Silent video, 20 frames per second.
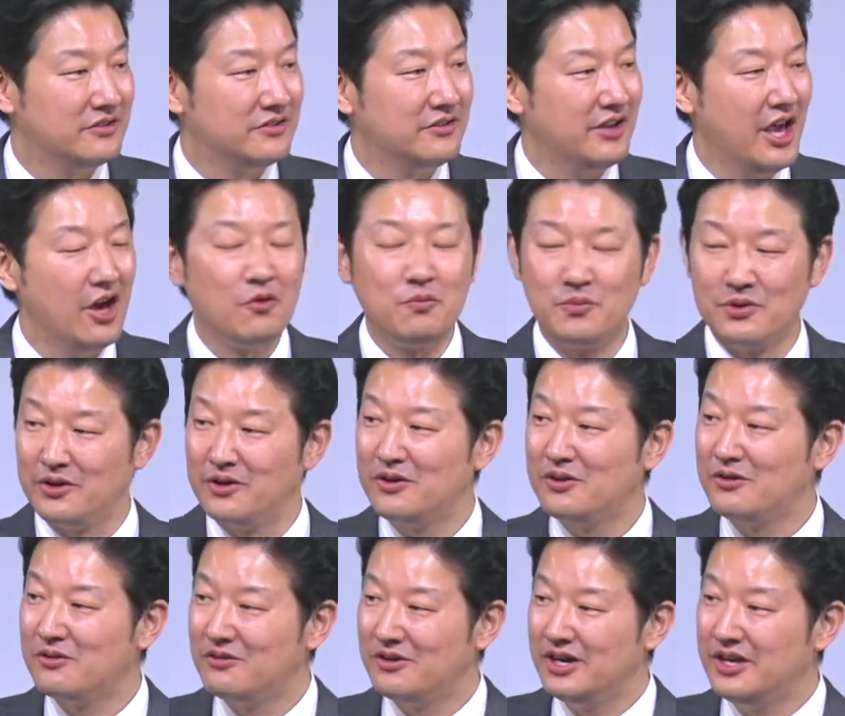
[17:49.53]
Helper,
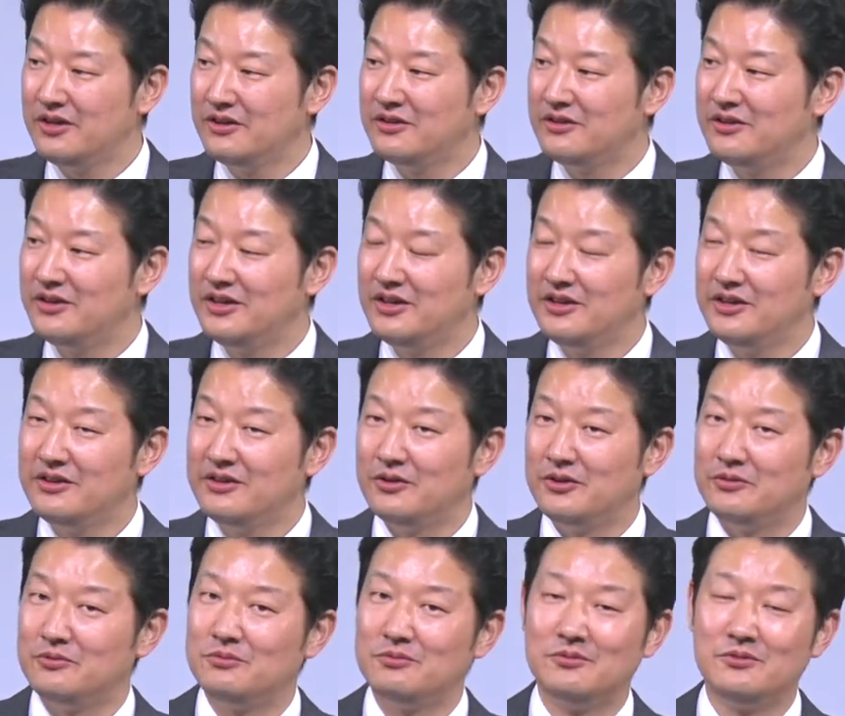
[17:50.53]
right?
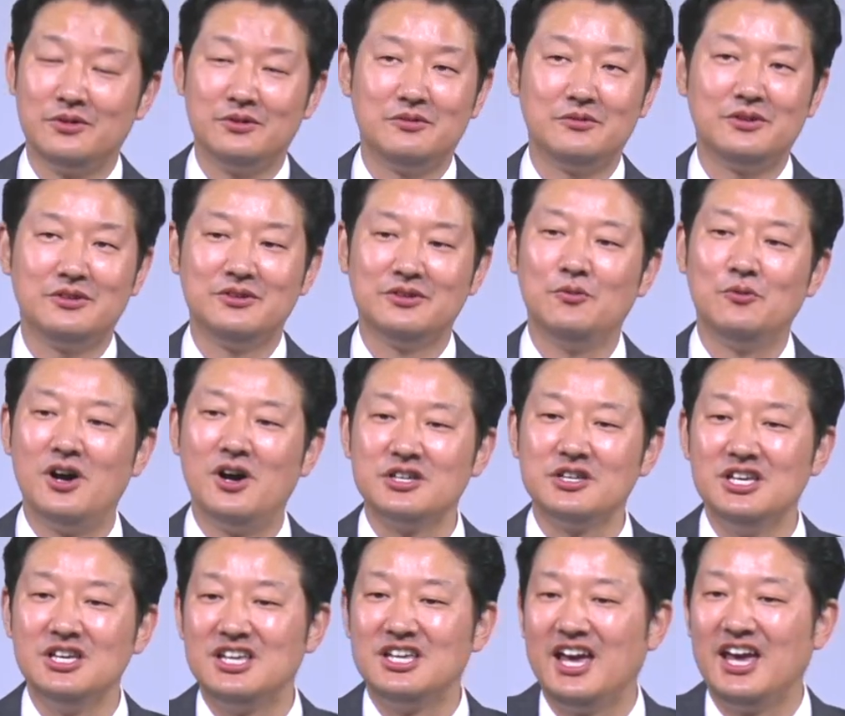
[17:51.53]
Or a
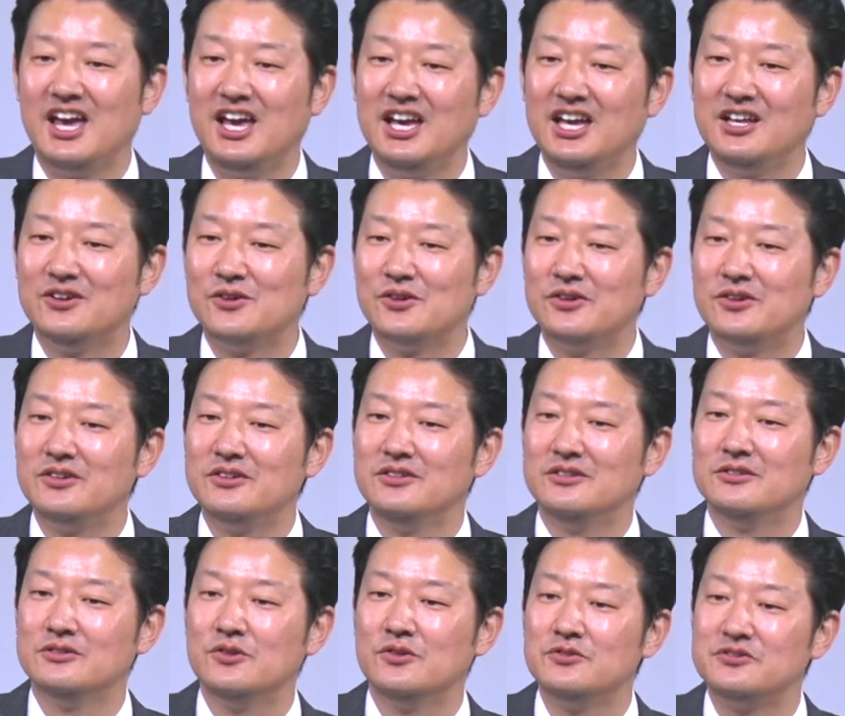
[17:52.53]
walking cane or,
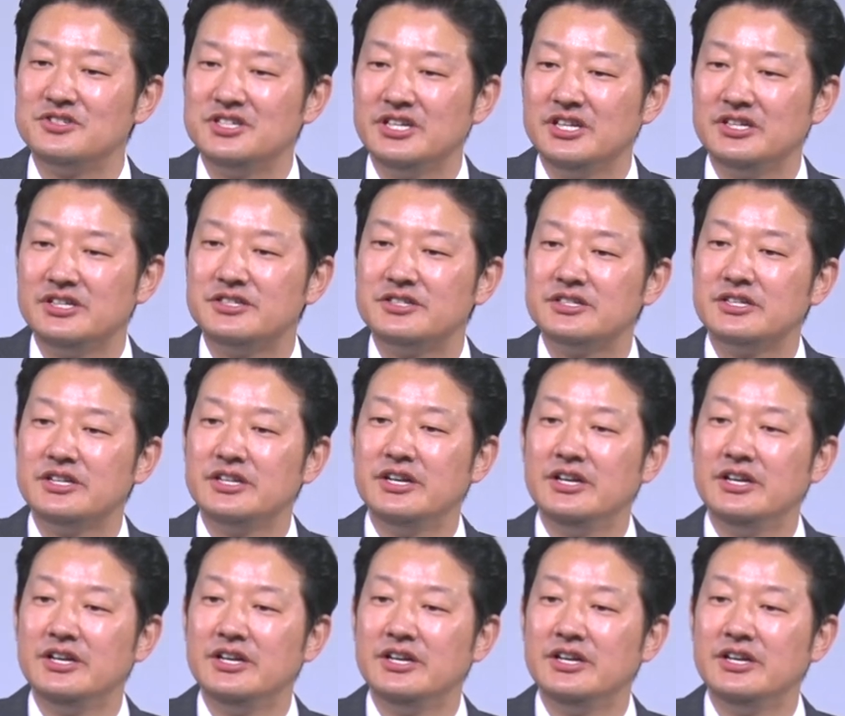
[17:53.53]
those things.